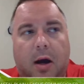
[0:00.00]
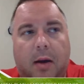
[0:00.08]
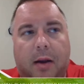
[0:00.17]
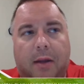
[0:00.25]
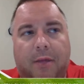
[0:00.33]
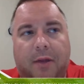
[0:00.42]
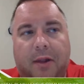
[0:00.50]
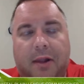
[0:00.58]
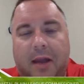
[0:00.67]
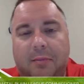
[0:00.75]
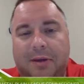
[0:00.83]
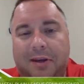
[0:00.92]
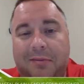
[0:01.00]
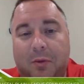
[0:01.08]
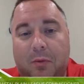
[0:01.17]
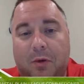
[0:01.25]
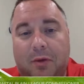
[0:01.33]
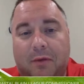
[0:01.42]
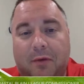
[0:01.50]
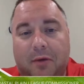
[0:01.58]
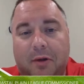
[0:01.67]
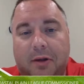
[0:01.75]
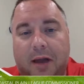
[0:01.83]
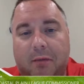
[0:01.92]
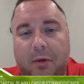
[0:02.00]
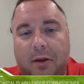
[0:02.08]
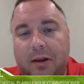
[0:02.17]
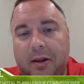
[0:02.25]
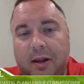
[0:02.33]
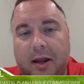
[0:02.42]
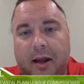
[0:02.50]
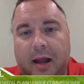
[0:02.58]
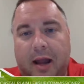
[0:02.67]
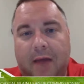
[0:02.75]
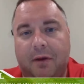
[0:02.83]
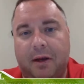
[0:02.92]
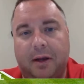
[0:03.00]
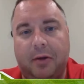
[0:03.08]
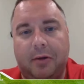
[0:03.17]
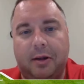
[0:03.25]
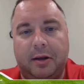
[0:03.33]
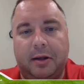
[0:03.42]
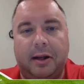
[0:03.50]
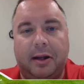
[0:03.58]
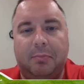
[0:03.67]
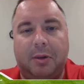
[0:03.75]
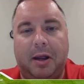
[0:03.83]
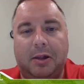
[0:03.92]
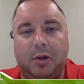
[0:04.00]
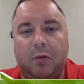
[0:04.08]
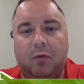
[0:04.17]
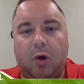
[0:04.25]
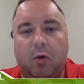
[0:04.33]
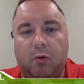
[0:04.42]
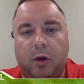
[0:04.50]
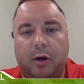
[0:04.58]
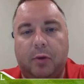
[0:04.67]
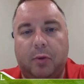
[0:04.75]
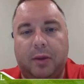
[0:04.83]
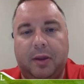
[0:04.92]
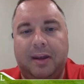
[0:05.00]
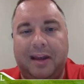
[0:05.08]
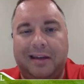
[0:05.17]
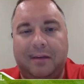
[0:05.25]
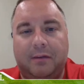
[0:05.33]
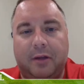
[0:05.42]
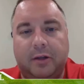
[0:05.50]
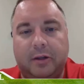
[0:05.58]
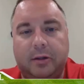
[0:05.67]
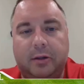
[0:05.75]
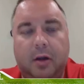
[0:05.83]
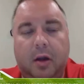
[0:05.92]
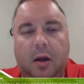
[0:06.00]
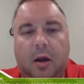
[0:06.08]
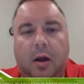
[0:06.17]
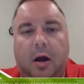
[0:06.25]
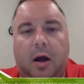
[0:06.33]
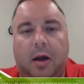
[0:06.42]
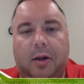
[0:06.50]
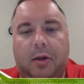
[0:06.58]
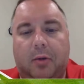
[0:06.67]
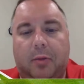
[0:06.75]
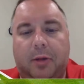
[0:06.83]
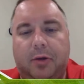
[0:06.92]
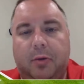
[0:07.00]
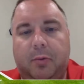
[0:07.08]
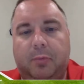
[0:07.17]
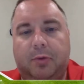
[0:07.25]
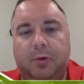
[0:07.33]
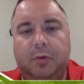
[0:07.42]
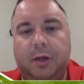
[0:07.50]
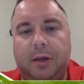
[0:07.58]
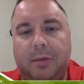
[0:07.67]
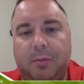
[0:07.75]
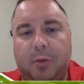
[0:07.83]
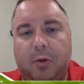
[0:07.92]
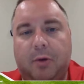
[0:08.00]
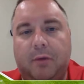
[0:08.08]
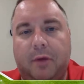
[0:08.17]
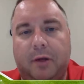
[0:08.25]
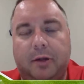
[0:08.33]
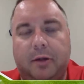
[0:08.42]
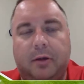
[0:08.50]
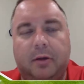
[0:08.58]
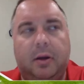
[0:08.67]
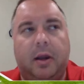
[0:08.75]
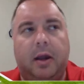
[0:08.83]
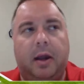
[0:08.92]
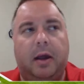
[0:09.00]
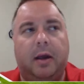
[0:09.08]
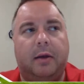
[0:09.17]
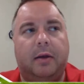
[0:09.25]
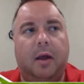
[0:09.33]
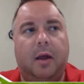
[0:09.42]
If the same team that won the first half wins the second half, then it goes to the next best overall record within that division. So there'll be two teams per division, and